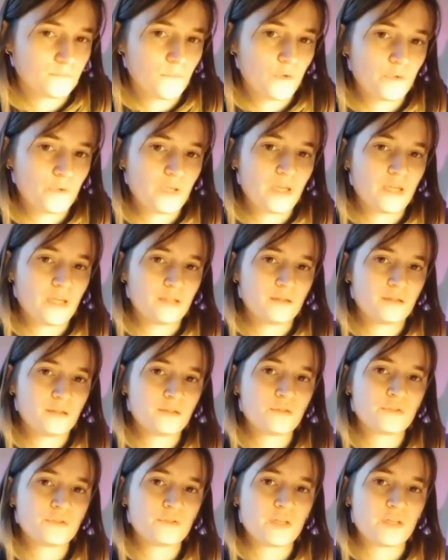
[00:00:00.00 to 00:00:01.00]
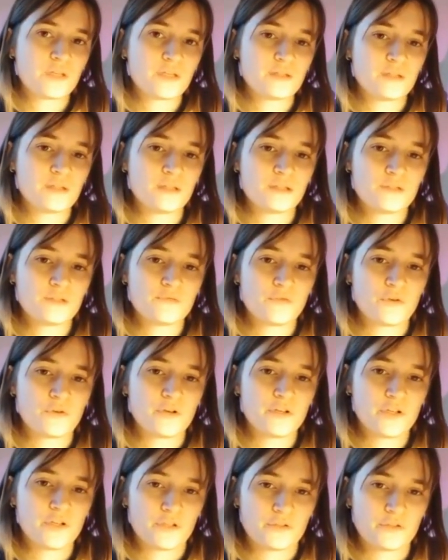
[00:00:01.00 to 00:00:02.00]
Okay, and this you say it's
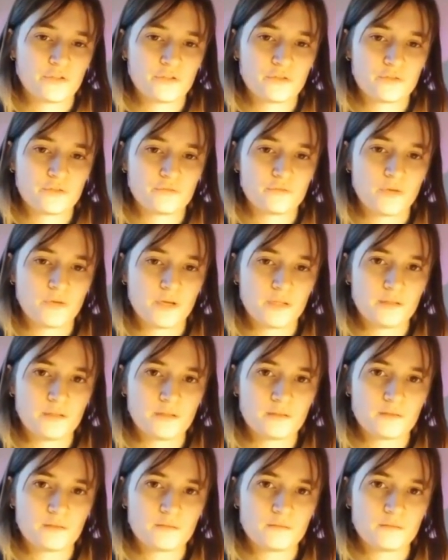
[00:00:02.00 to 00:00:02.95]
for nuts, right?